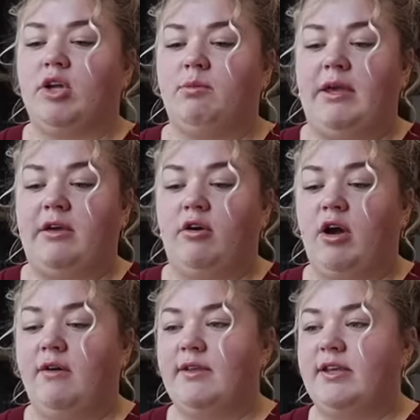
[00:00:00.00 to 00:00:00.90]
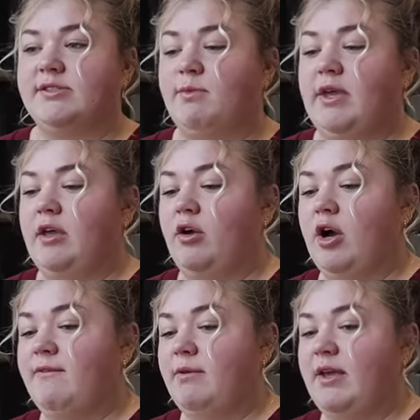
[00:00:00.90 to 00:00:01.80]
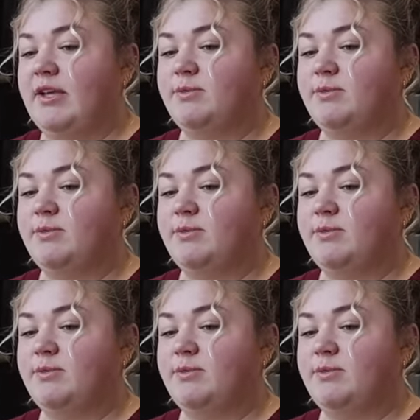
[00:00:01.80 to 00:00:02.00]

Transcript: gonna make a coffee because making coffee makes